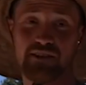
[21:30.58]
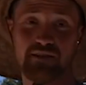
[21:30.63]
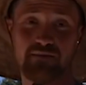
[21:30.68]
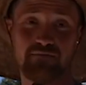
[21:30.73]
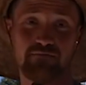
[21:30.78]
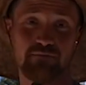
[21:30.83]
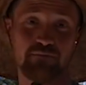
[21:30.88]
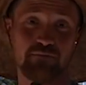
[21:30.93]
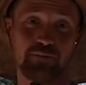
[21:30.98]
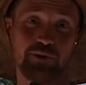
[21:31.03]

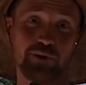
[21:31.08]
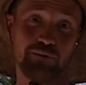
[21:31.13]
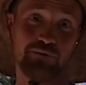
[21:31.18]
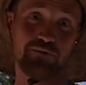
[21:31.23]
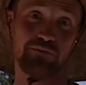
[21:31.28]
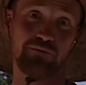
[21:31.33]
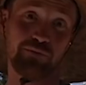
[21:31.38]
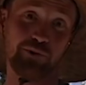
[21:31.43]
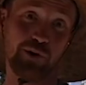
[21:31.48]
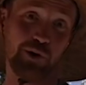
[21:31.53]
and
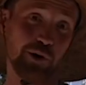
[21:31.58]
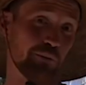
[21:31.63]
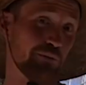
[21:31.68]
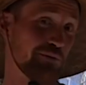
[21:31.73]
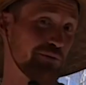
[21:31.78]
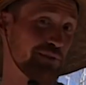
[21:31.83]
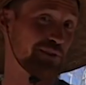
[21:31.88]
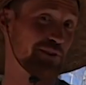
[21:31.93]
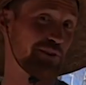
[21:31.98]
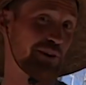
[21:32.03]
drywall.
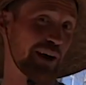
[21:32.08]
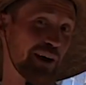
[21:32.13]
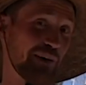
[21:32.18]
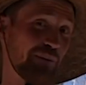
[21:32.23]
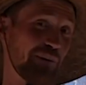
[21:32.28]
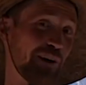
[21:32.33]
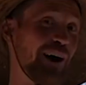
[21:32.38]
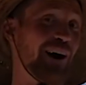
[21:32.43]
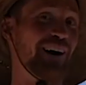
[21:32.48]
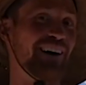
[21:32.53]
Hopefully
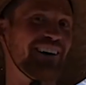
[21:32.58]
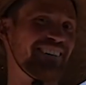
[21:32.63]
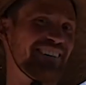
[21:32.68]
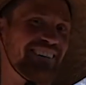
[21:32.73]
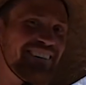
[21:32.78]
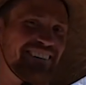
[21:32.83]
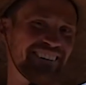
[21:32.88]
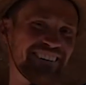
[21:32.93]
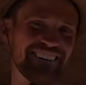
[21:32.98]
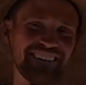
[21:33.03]
drywall.
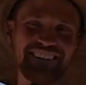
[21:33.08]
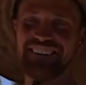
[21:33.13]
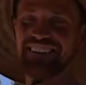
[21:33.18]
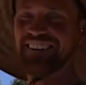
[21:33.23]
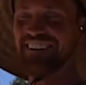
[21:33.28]
Woo! Who